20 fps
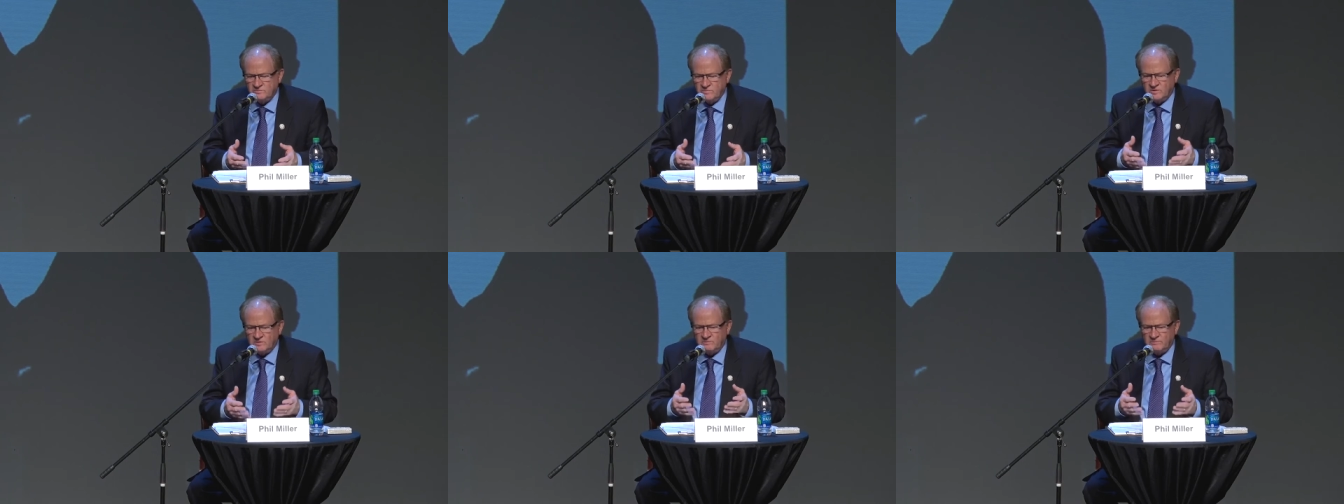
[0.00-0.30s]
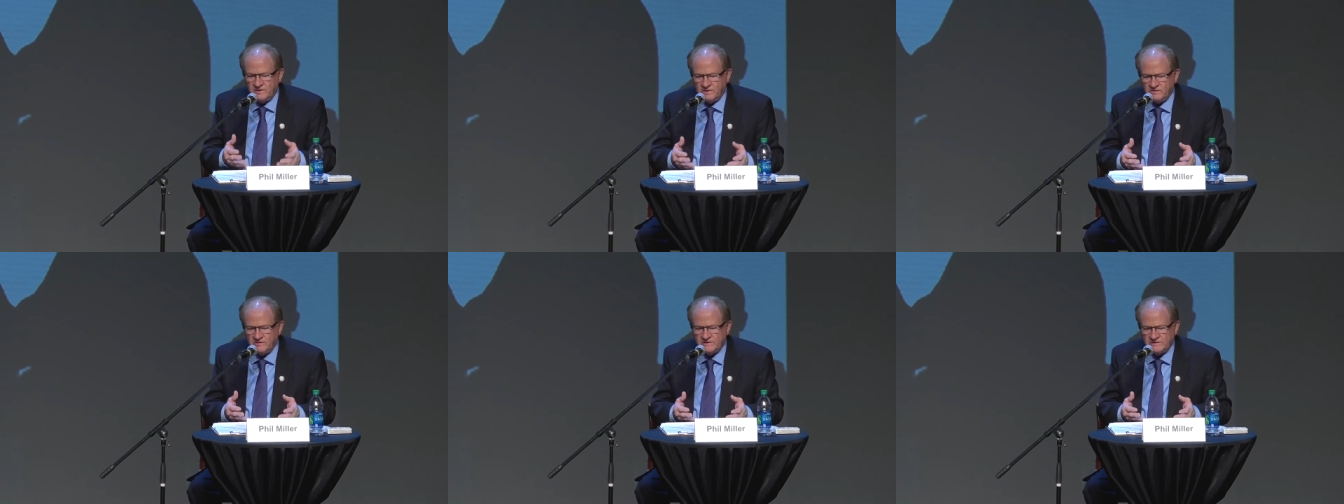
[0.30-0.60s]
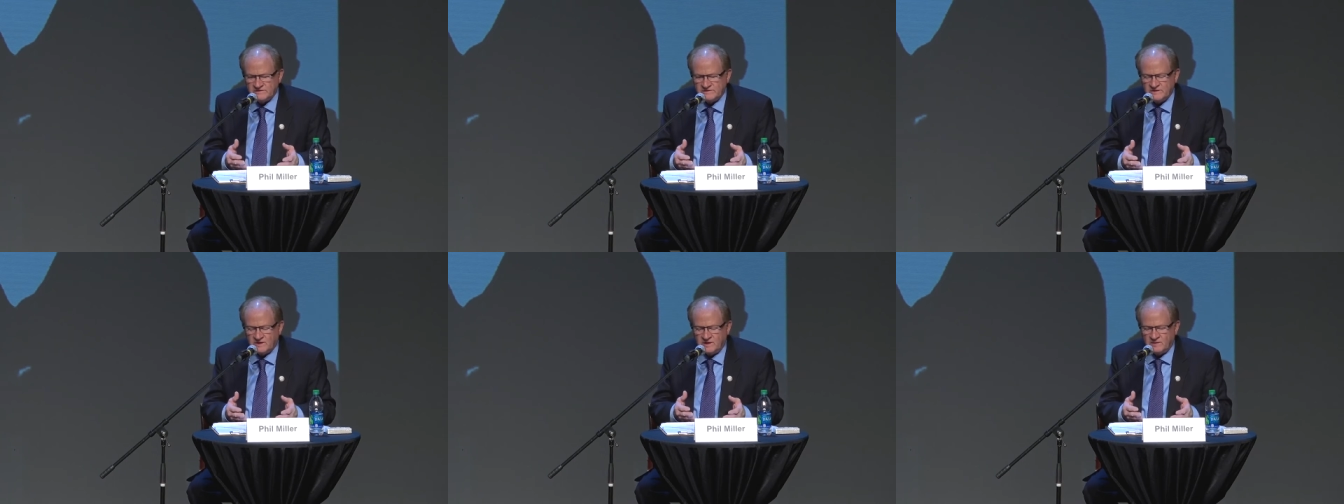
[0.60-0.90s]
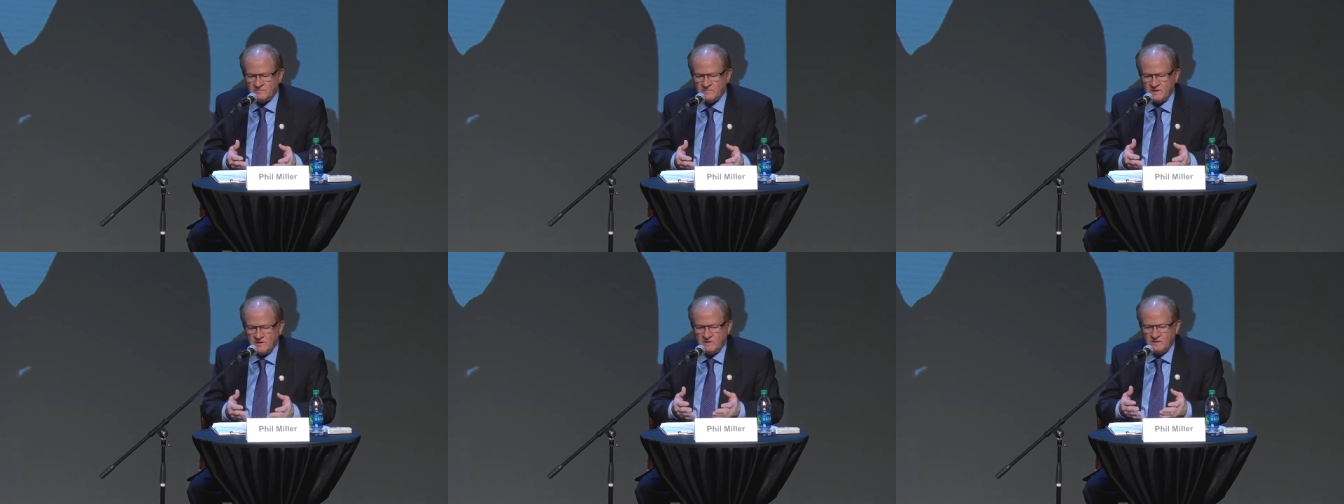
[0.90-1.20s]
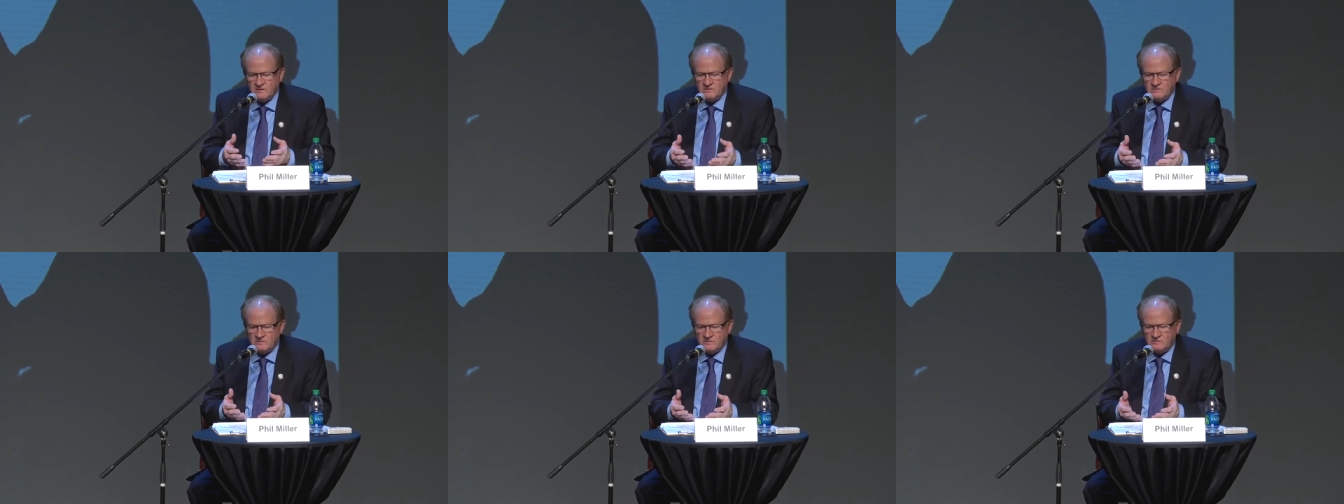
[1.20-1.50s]
to put buildings up
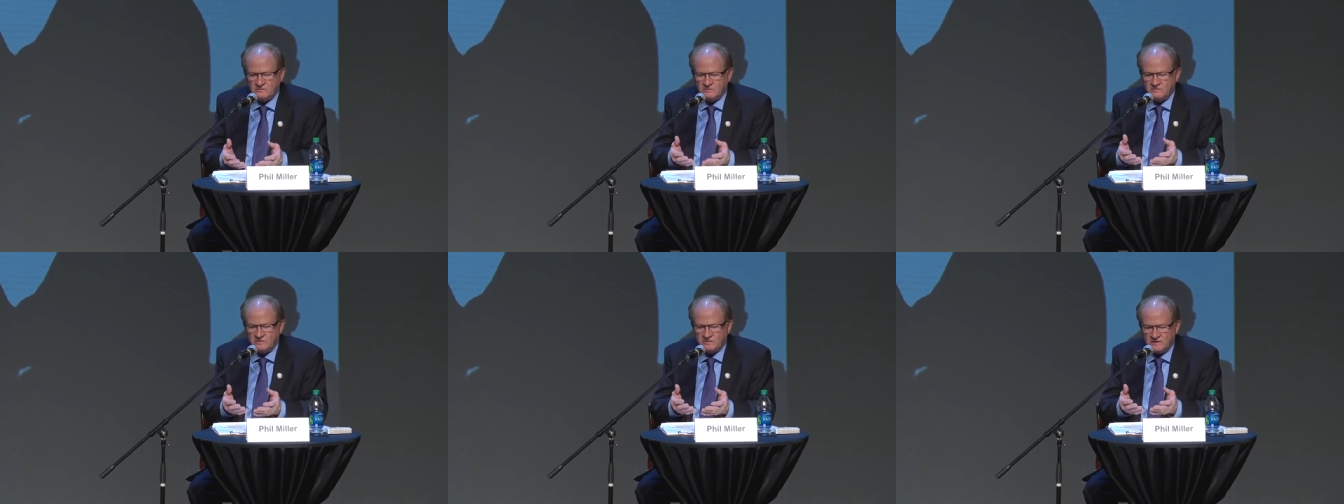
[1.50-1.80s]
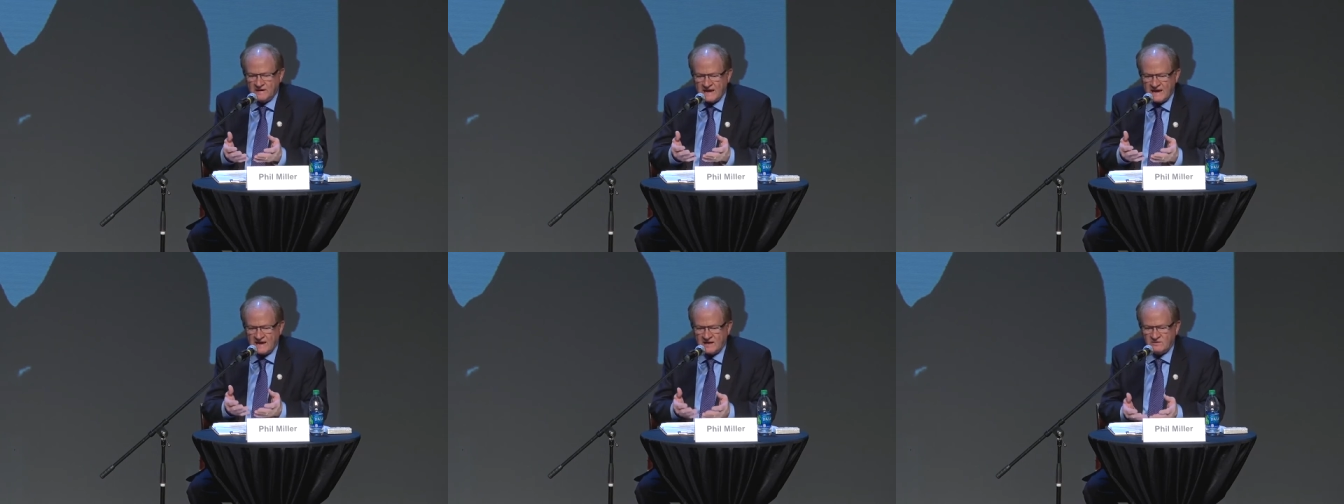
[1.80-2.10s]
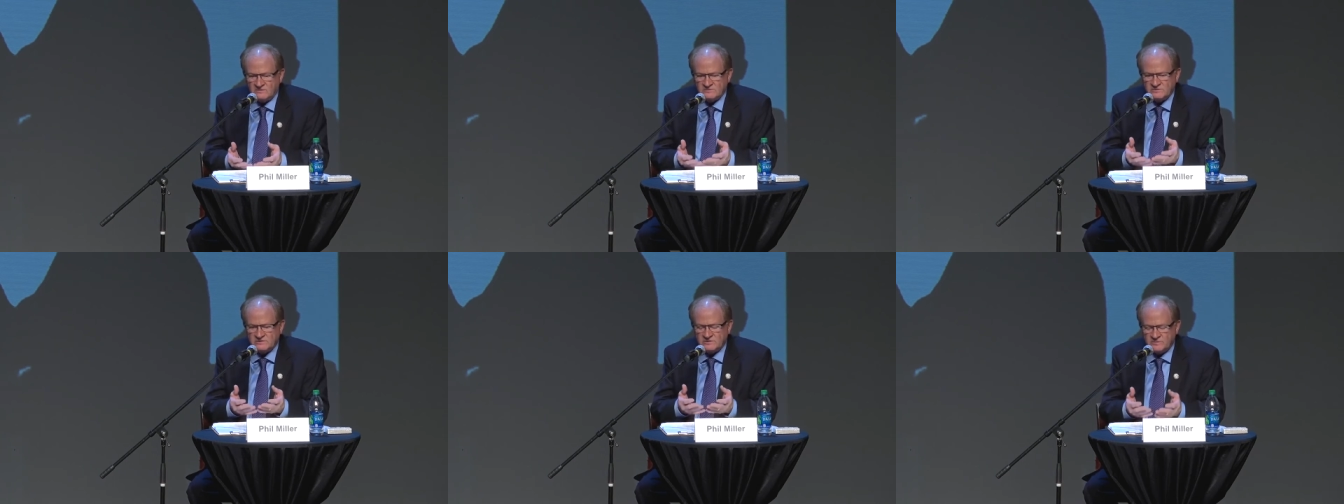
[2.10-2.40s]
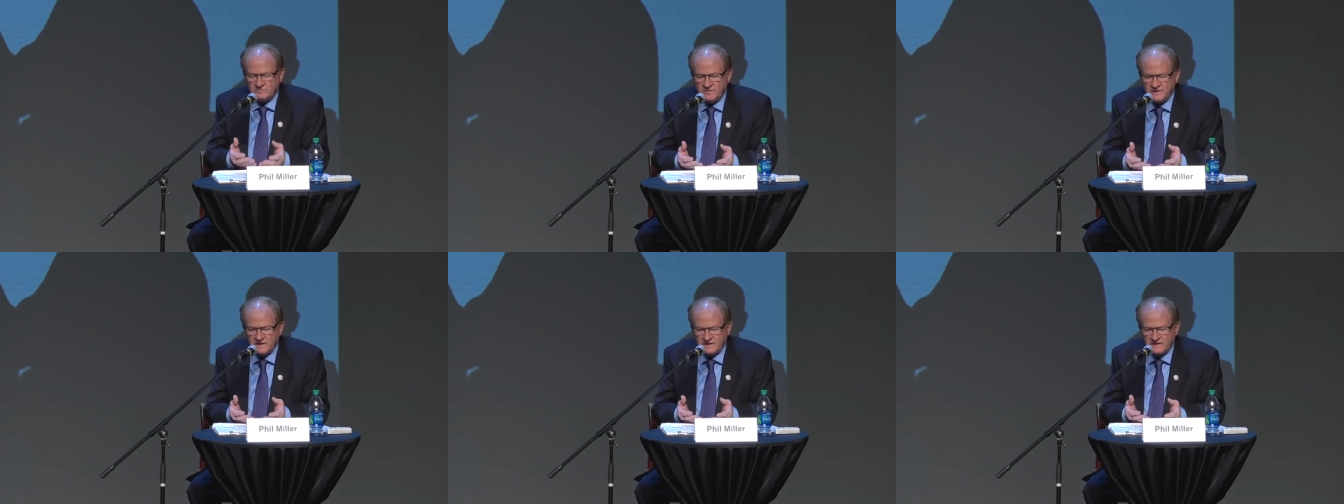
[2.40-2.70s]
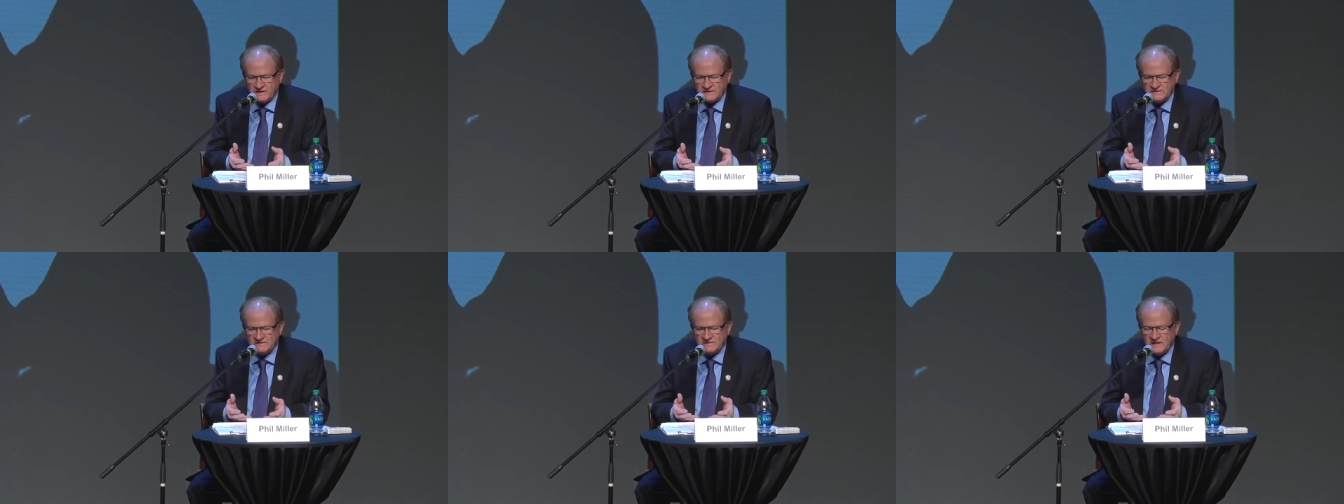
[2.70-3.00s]
to, to house the
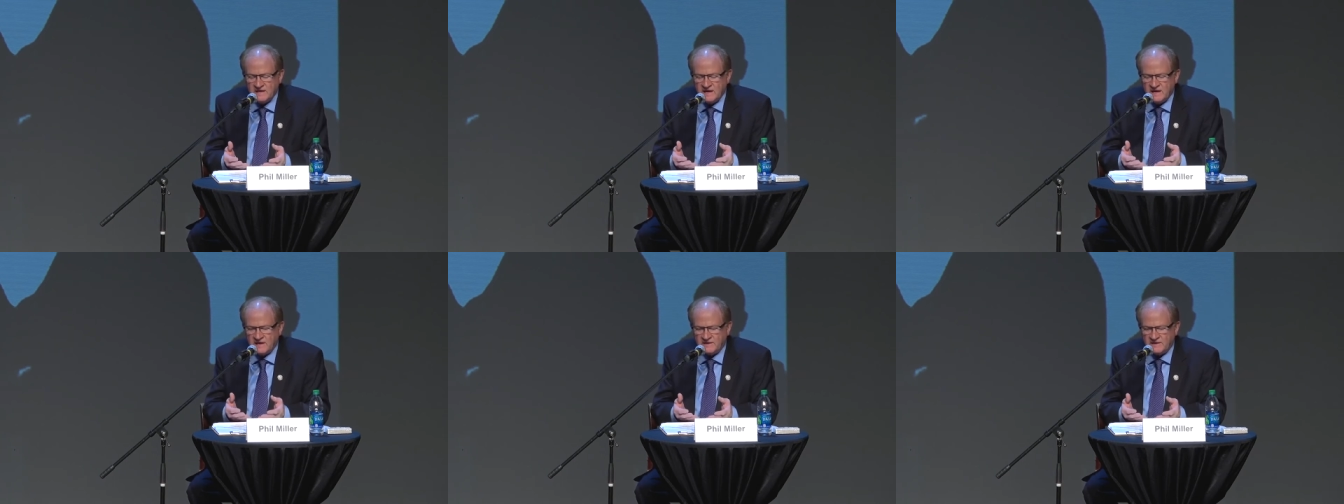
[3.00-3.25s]
pigs,